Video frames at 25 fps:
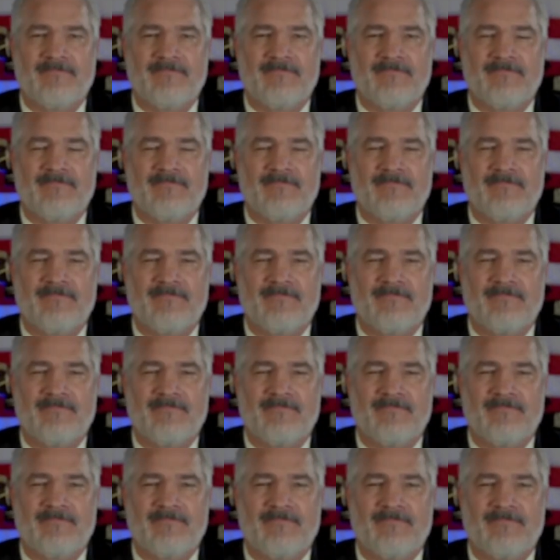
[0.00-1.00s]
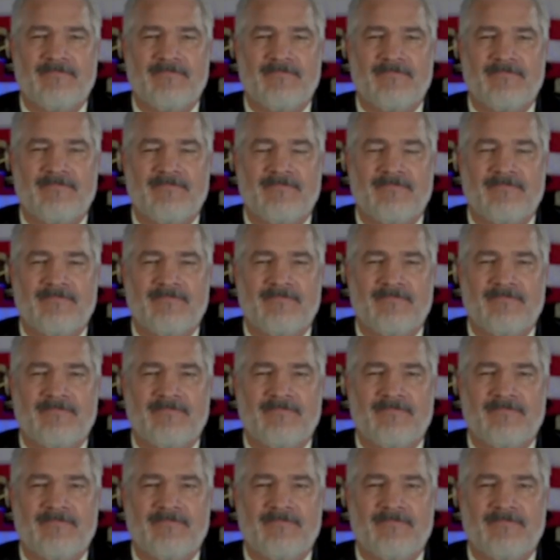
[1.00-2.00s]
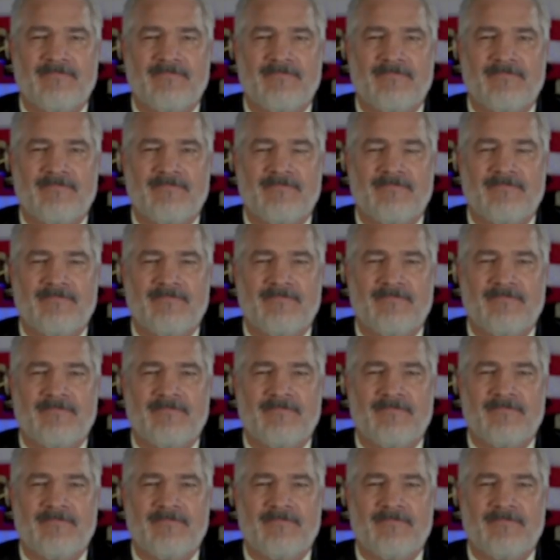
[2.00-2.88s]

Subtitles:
No words are spoken by the person on screen.